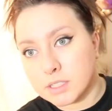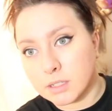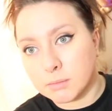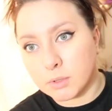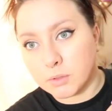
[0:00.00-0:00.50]

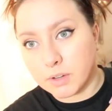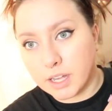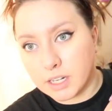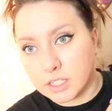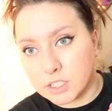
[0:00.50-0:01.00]
some
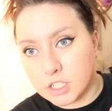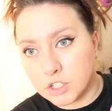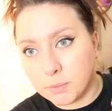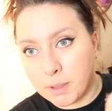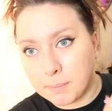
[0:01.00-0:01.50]
red
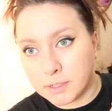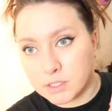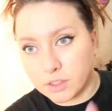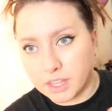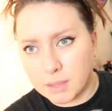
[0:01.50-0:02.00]
tissue paper,
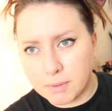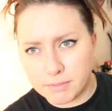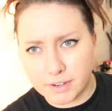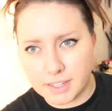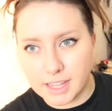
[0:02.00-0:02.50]
so they keep it
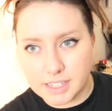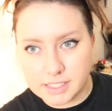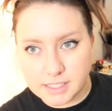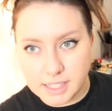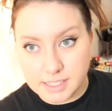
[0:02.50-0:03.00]
very like
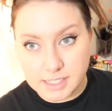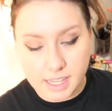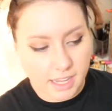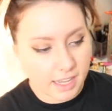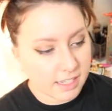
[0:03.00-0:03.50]

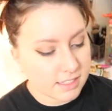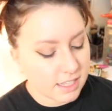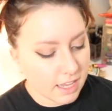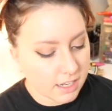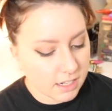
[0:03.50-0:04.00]
sexy, I guess,
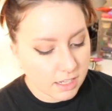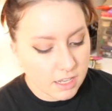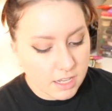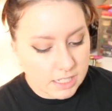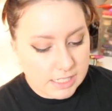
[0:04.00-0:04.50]
and
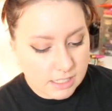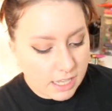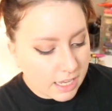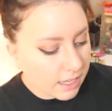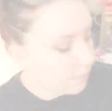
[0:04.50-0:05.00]

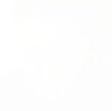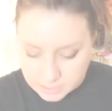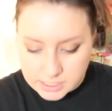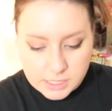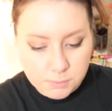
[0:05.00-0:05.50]
sleek.
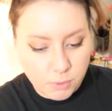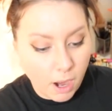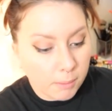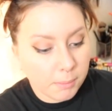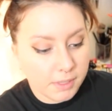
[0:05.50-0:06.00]
This is
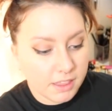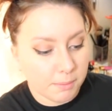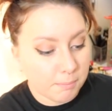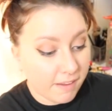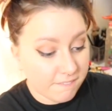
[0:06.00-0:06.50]
probably
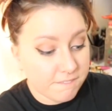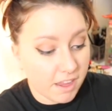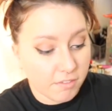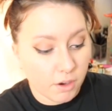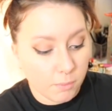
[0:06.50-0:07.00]
my
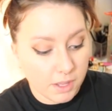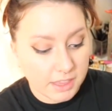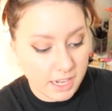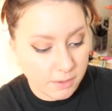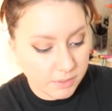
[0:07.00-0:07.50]
favorite one
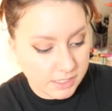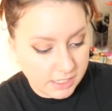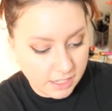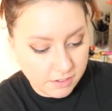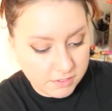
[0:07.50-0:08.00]
that I
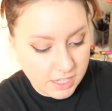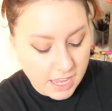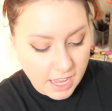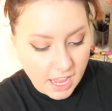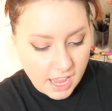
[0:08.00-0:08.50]
received,
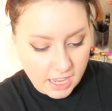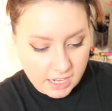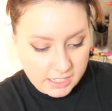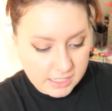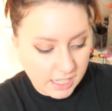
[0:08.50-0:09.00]

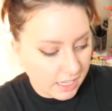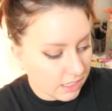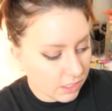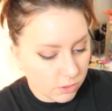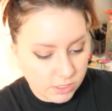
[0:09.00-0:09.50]
and it's like a
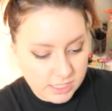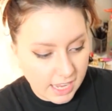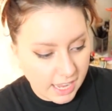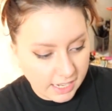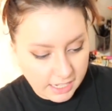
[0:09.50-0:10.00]
little
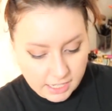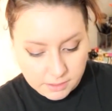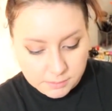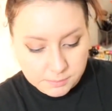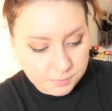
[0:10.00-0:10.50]
teddy,